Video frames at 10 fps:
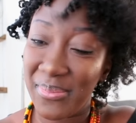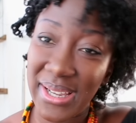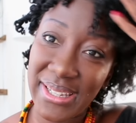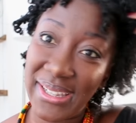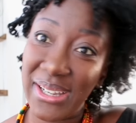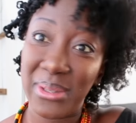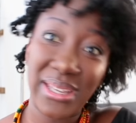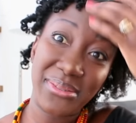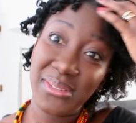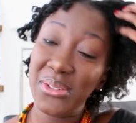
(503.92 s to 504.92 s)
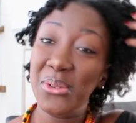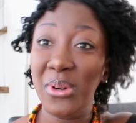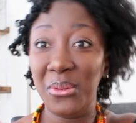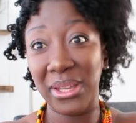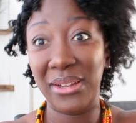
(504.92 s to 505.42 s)
But yeah, we have to do
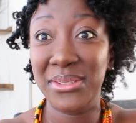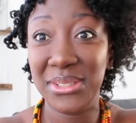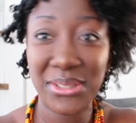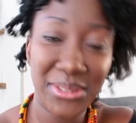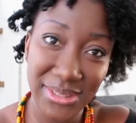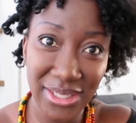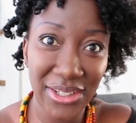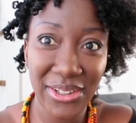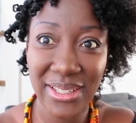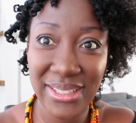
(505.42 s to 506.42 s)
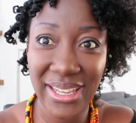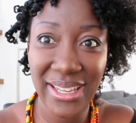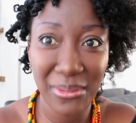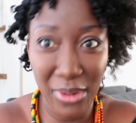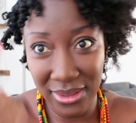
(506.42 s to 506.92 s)
what we have to do. So
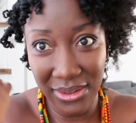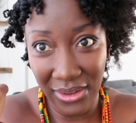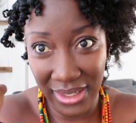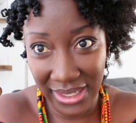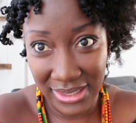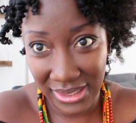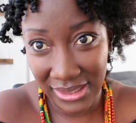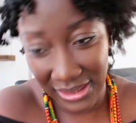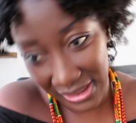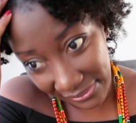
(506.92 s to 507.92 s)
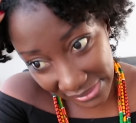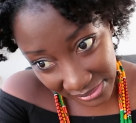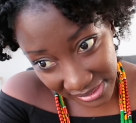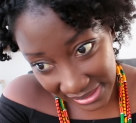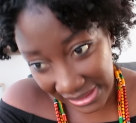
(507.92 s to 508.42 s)
yeah, I'm going to go ahead and
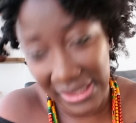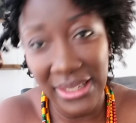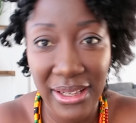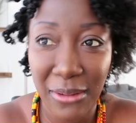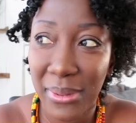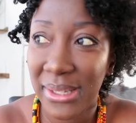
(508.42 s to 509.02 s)
fluff this side and come